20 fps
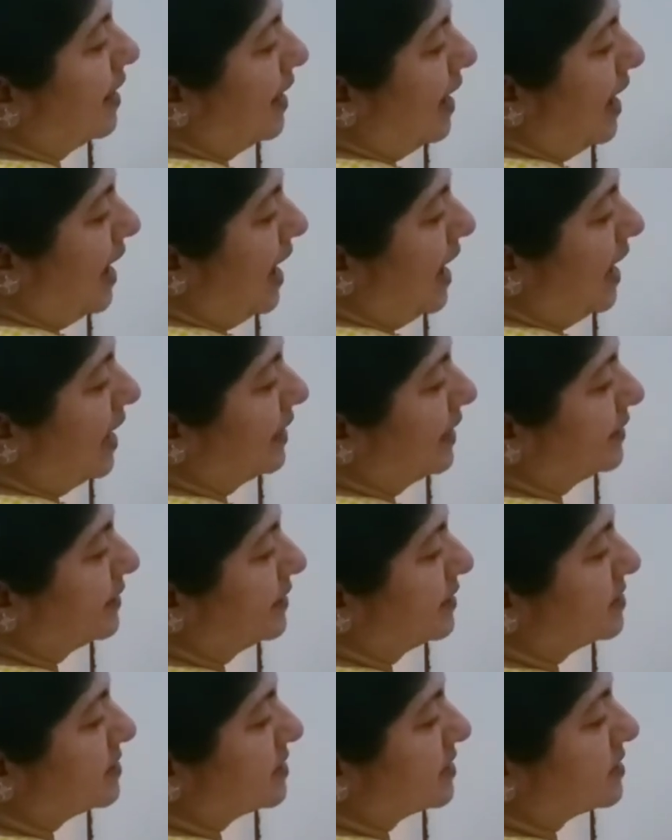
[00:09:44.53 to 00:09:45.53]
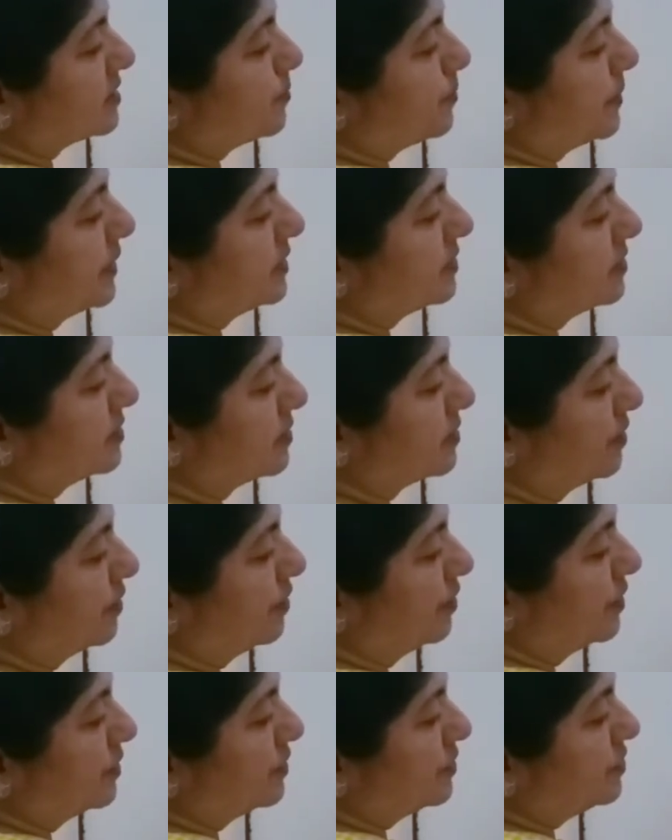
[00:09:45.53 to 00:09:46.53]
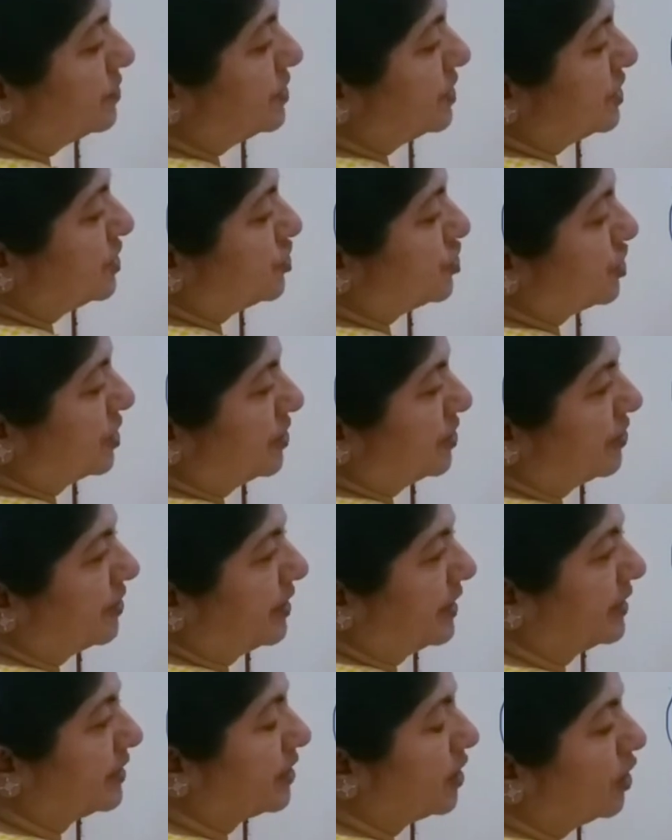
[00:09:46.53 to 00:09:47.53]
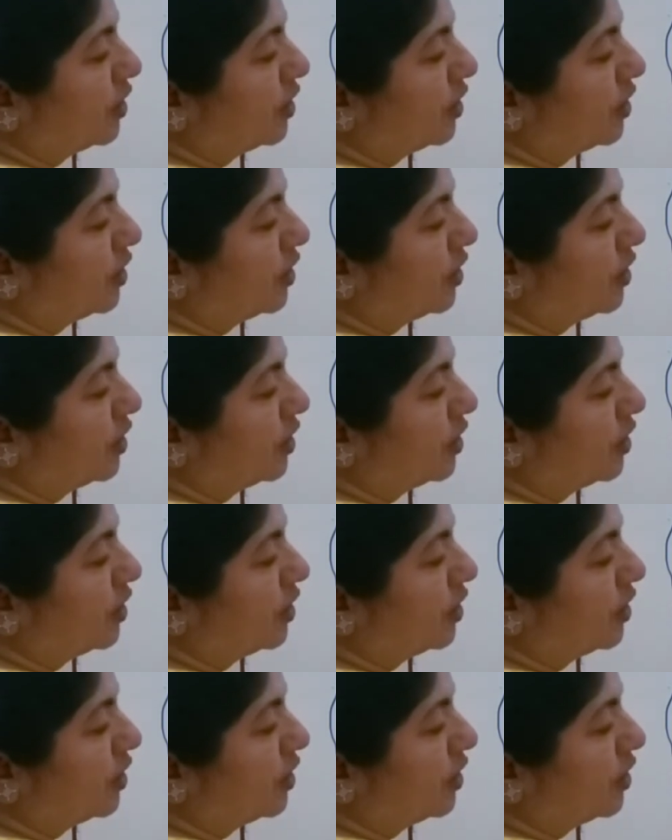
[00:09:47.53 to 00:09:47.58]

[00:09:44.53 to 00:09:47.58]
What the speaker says: and the suspensor degenerate.